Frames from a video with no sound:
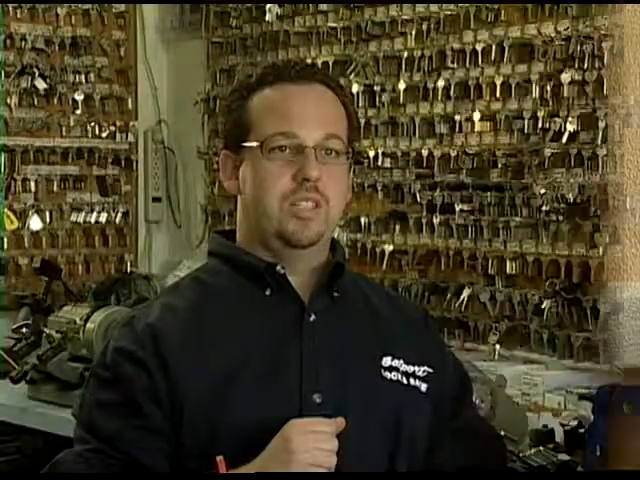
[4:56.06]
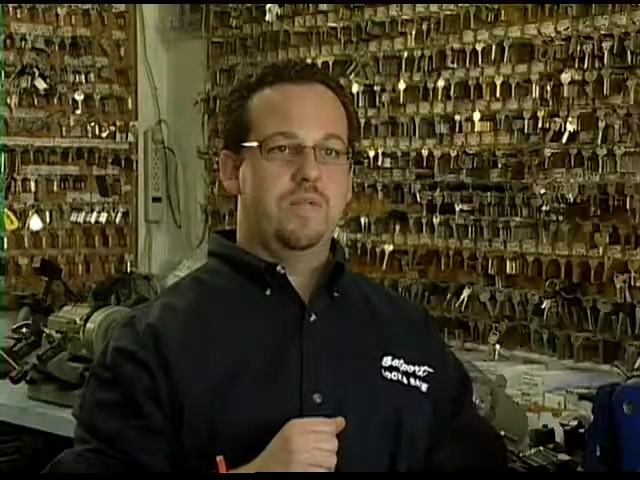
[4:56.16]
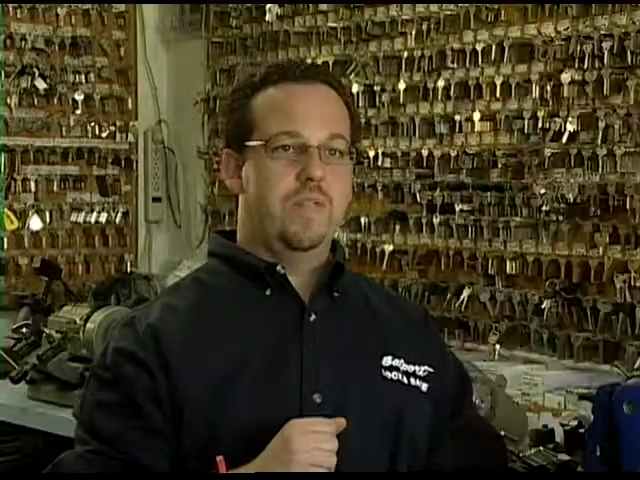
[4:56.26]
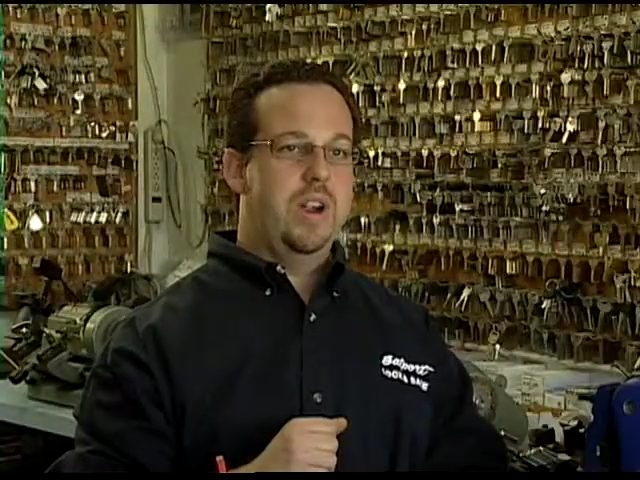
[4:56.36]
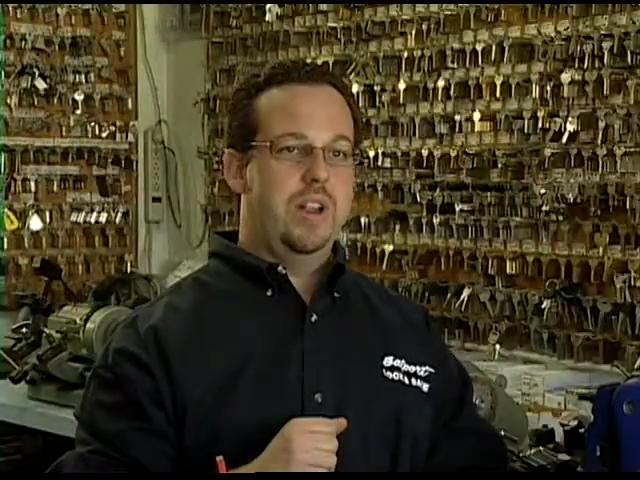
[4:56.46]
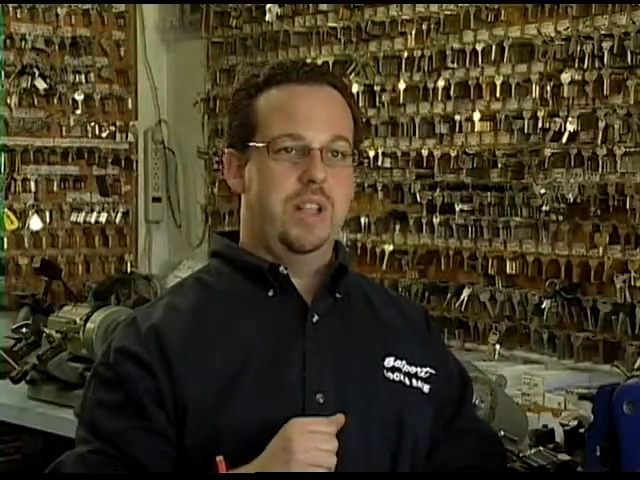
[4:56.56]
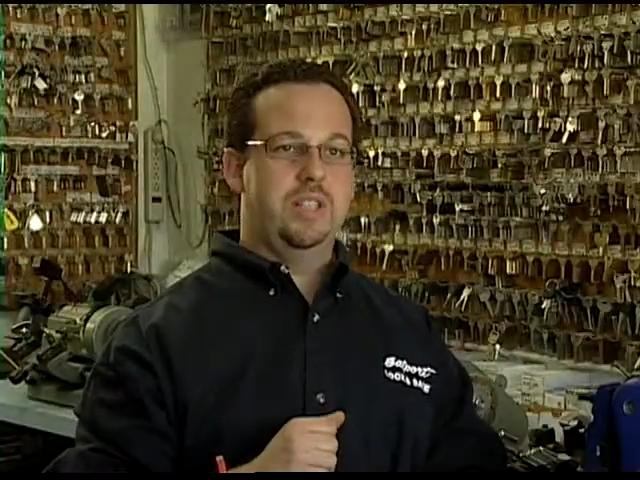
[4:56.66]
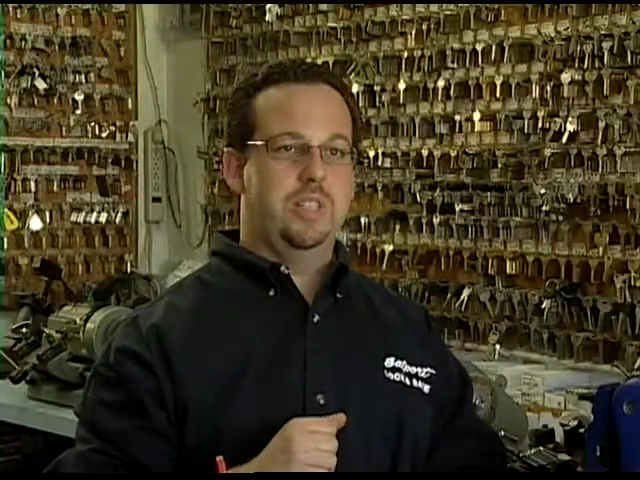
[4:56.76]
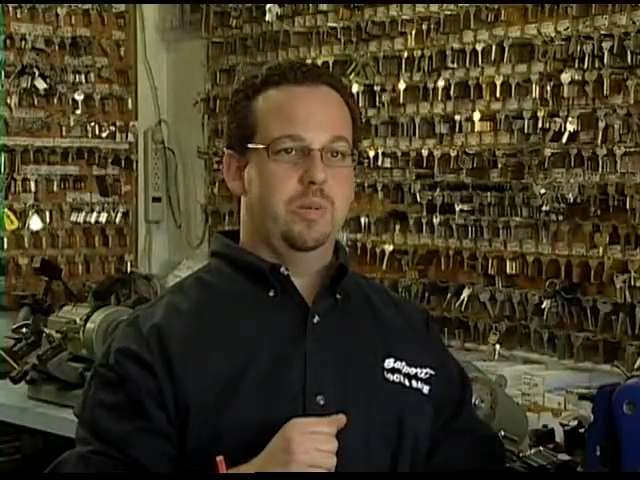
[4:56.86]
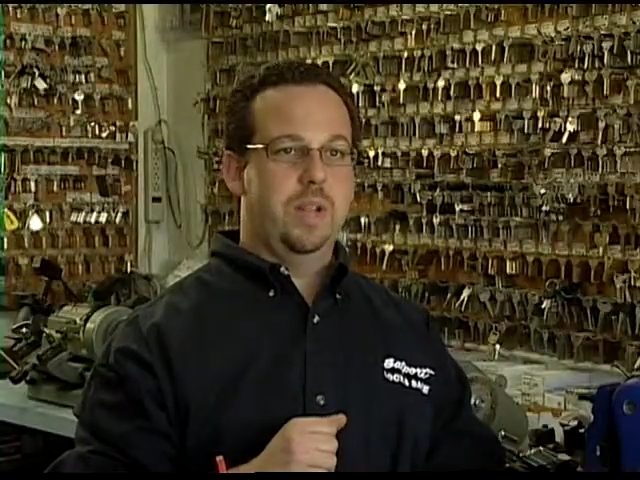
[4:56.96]
are very
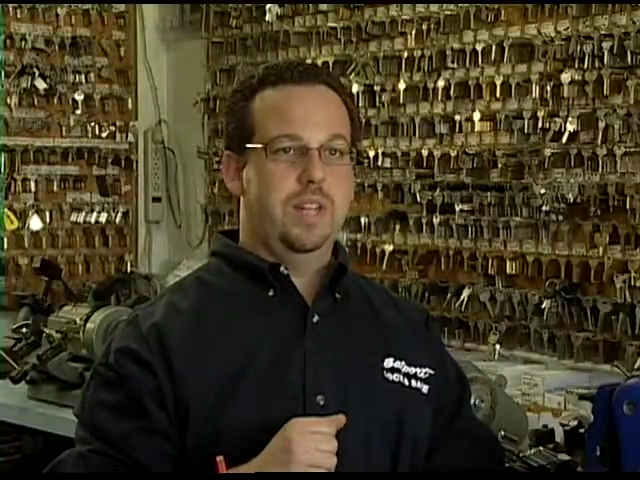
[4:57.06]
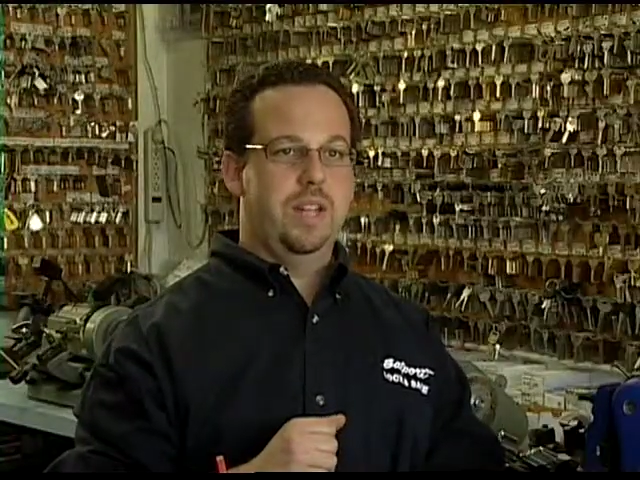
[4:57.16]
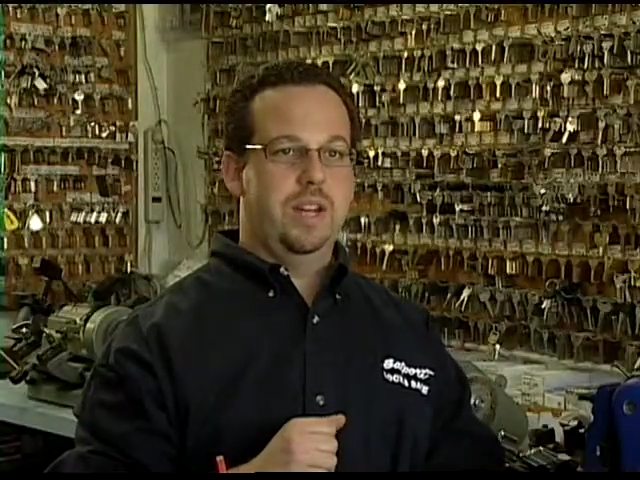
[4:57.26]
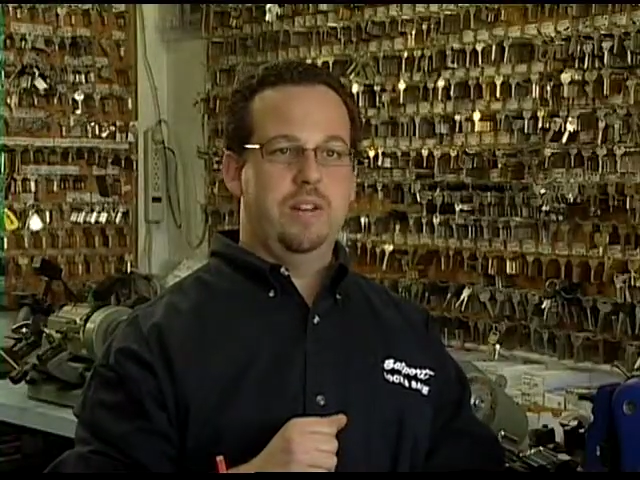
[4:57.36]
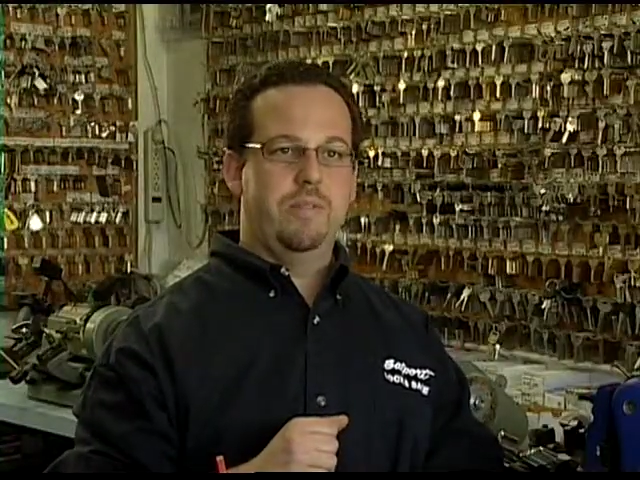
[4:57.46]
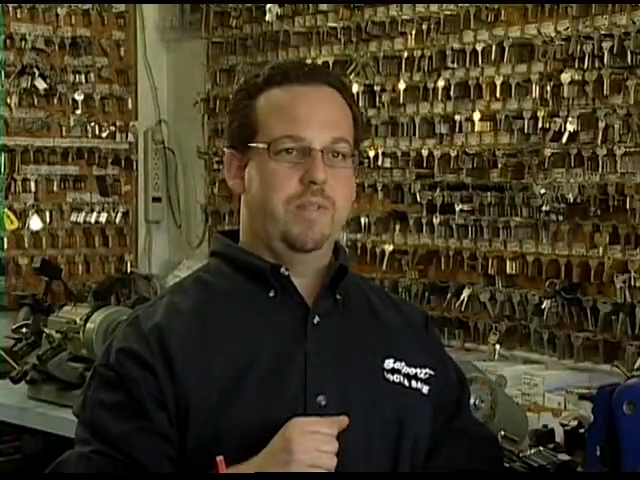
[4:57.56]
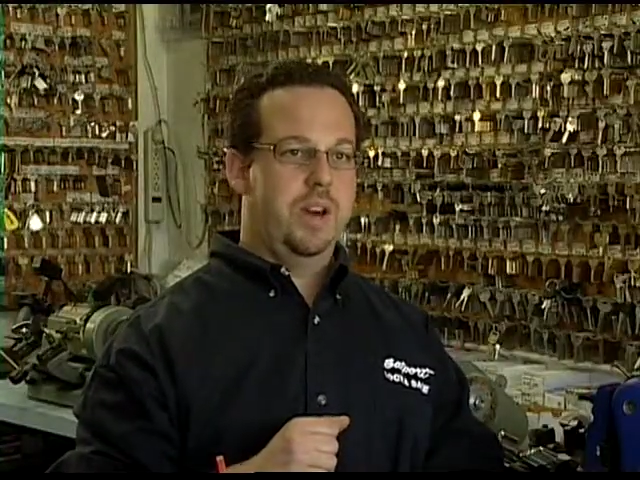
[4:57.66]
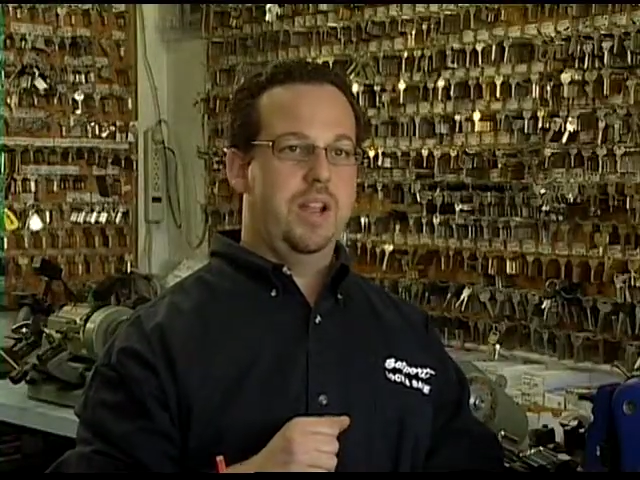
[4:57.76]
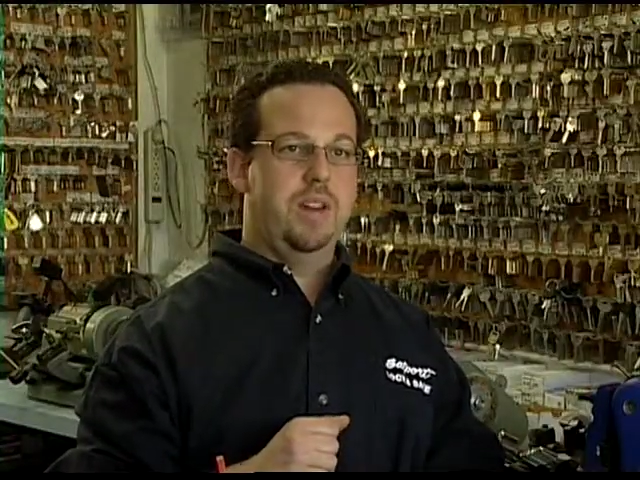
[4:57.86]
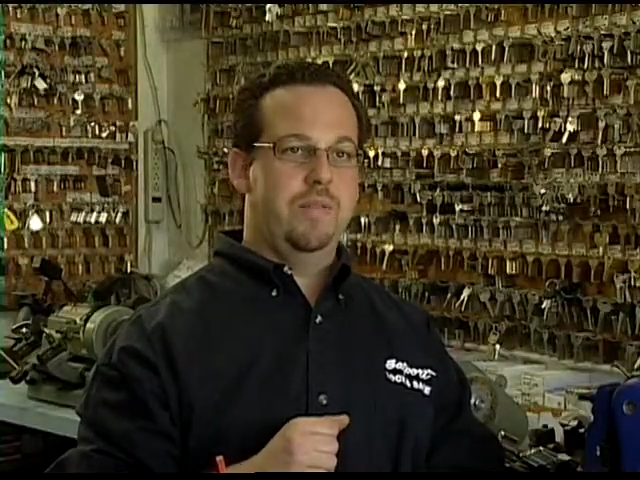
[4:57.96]
easy to rekey and have a
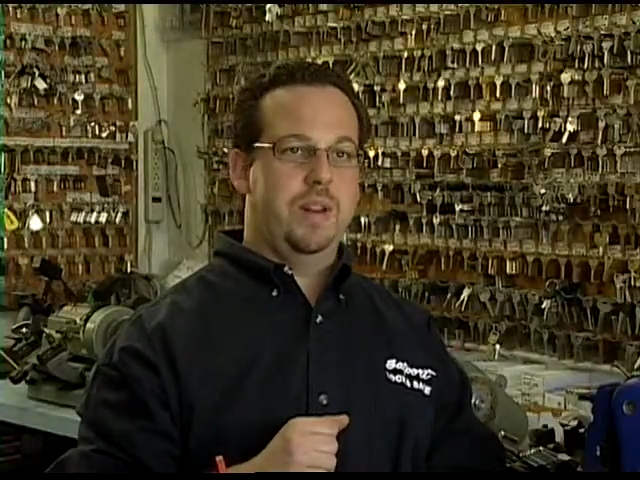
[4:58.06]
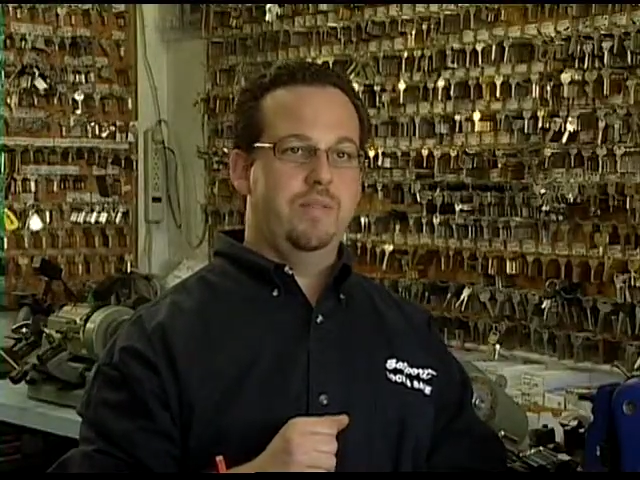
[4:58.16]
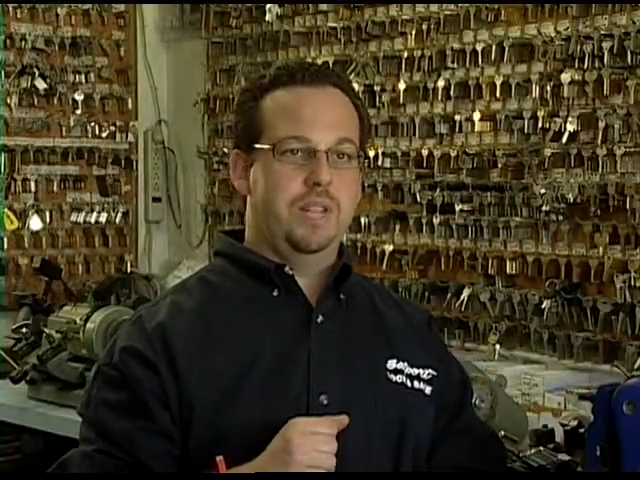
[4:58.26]
very innovative